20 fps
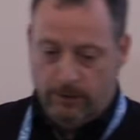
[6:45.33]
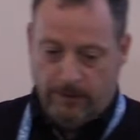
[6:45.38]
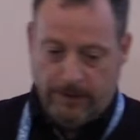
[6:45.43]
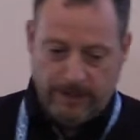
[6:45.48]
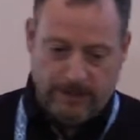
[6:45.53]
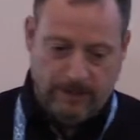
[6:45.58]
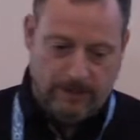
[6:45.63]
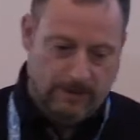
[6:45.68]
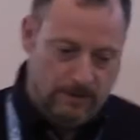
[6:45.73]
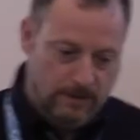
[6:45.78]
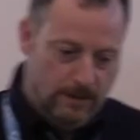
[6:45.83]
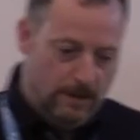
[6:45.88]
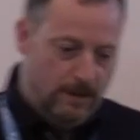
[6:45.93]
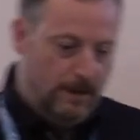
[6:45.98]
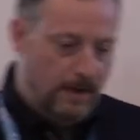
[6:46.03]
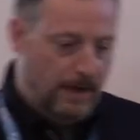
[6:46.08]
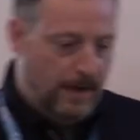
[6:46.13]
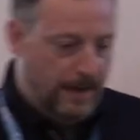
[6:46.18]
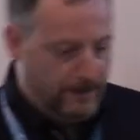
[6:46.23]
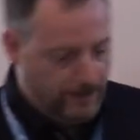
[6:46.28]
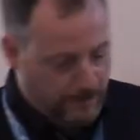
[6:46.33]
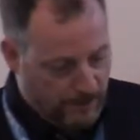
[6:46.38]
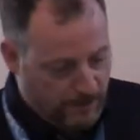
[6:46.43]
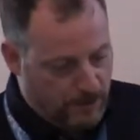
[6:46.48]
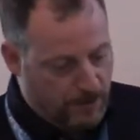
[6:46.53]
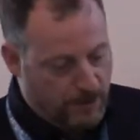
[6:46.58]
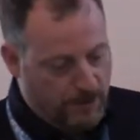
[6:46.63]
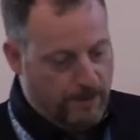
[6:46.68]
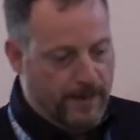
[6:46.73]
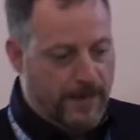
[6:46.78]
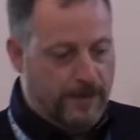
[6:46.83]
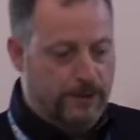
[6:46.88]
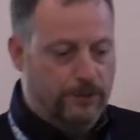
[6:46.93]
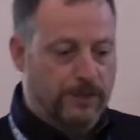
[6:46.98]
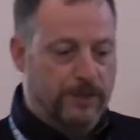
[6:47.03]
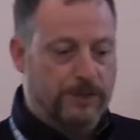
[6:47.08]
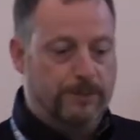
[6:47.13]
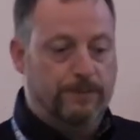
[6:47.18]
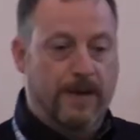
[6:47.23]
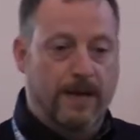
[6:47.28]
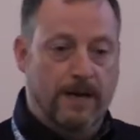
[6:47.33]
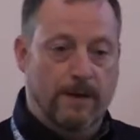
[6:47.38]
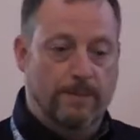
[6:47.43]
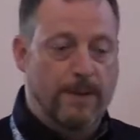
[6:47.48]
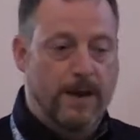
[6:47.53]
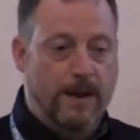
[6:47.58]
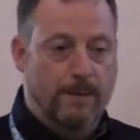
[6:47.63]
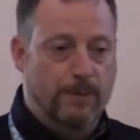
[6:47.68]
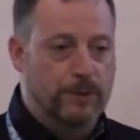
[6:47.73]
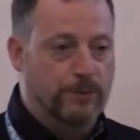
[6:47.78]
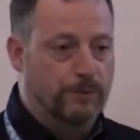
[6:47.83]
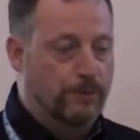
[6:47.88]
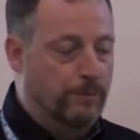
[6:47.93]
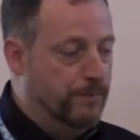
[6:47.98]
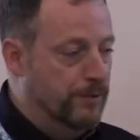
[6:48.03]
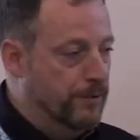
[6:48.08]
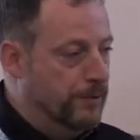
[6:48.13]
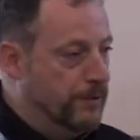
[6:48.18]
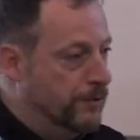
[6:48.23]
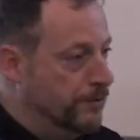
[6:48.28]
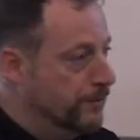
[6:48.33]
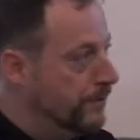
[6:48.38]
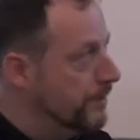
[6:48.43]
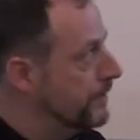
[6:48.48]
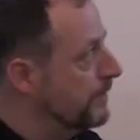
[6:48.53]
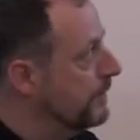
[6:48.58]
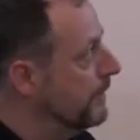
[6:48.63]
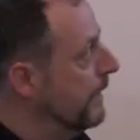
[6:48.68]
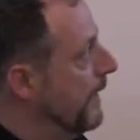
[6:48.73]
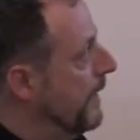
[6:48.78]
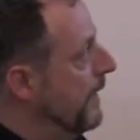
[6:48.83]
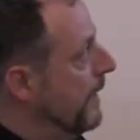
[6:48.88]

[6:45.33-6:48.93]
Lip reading: do it, and in econometrics many papers were produced